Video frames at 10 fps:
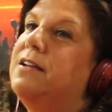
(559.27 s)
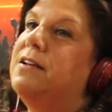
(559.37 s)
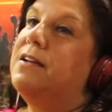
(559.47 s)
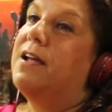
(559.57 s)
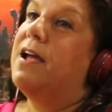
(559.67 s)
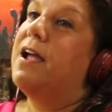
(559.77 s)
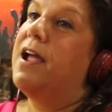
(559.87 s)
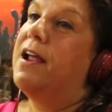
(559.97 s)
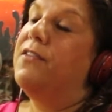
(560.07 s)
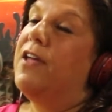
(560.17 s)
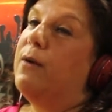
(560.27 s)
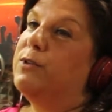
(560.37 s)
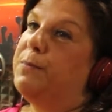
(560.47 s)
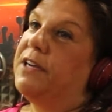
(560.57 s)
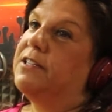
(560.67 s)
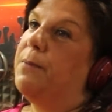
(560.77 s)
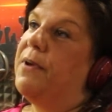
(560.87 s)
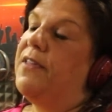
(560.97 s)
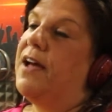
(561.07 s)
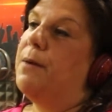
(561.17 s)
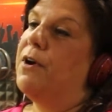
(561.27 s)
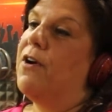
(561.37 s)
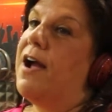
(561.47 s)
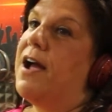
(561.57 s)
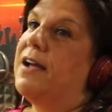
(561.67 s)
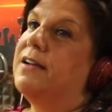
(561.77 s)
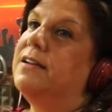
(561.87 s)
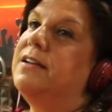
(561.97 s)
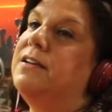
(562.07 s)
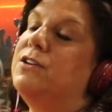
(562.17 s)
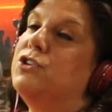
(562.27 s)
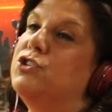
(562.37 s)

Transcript: Wow. And that was picked up on the MRI. Mm-hmm.